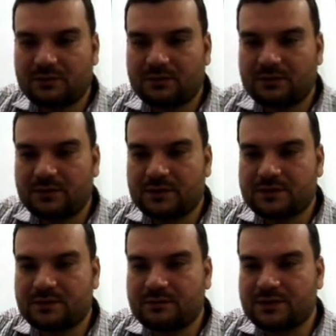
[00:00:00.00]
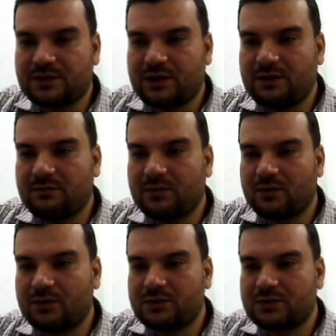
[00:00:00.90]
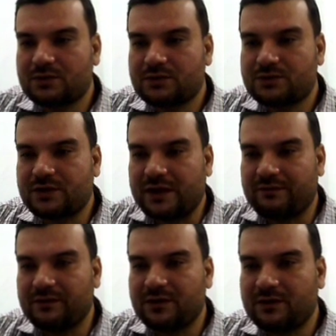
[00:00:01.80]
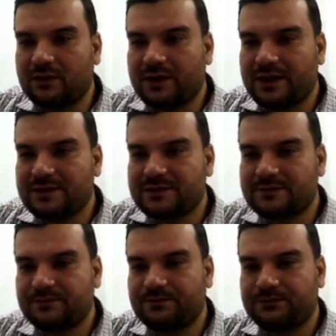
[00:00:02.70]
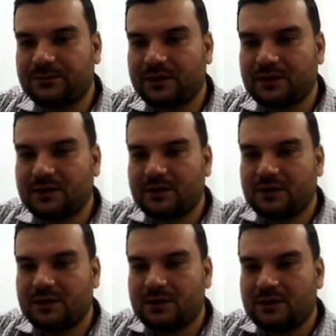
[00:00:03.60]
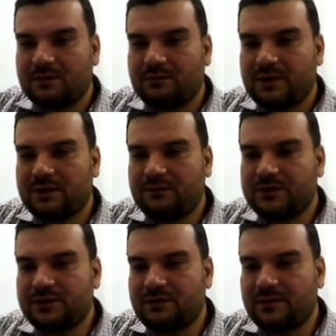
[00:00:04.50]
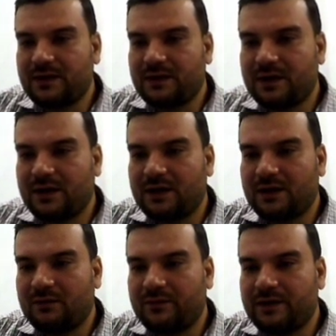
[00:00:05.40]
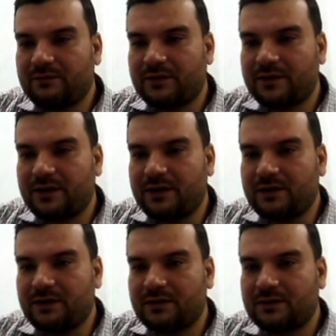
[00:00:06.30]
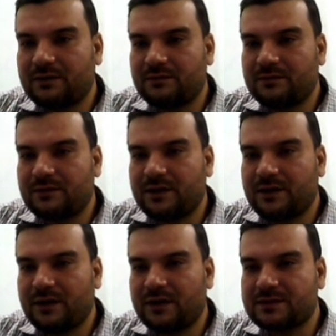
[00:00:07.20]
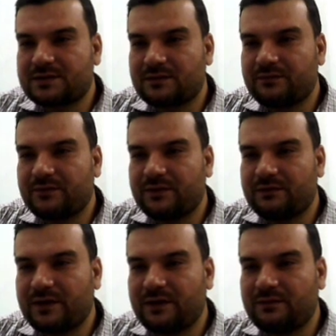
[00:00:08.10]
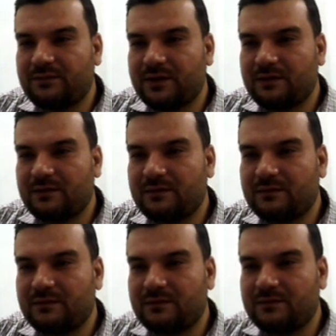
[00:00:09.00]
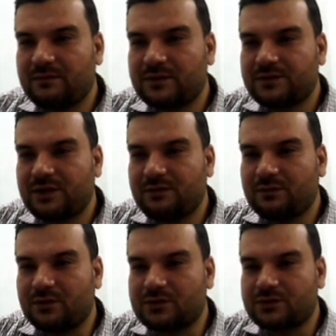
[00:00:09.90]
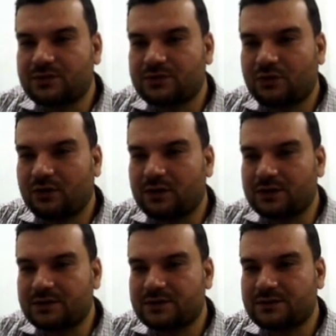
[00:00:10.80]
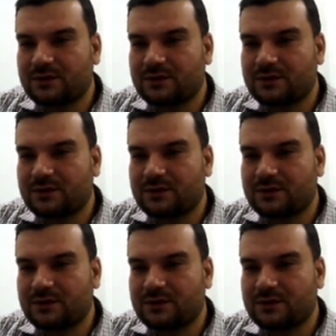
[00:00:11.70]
There's a machine boat, traveler known as. But the fishermen are now very worried. There are some very big machine boats, trawlers,